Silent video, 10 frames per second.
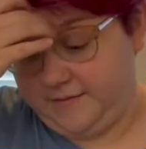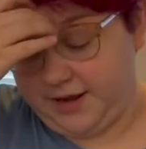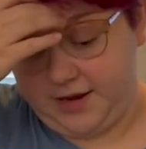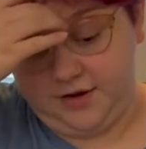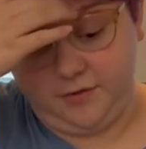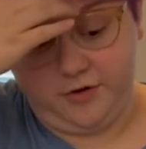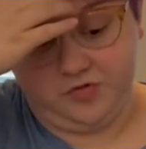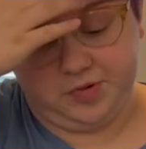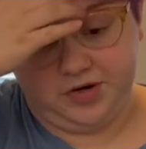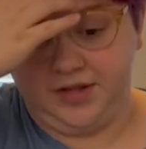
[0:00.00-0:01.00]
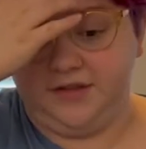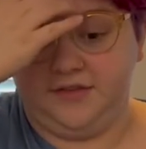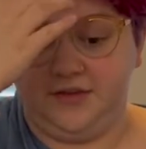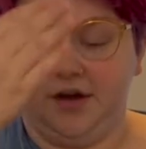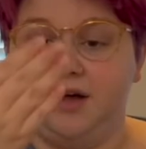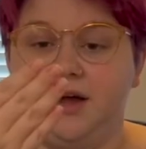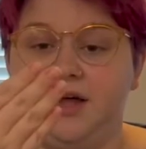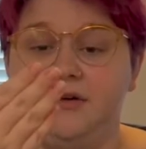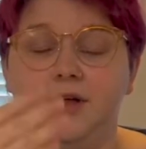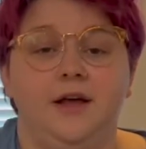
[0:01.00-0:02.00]
And the worst part is I
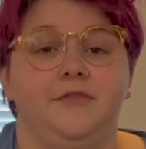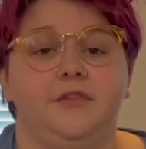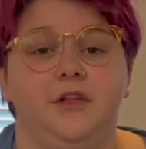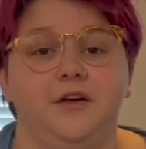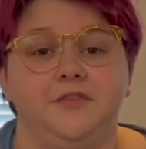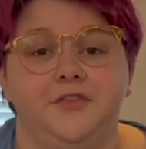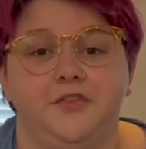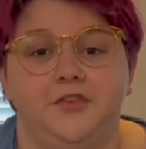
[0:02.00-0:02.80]
don't have gloves,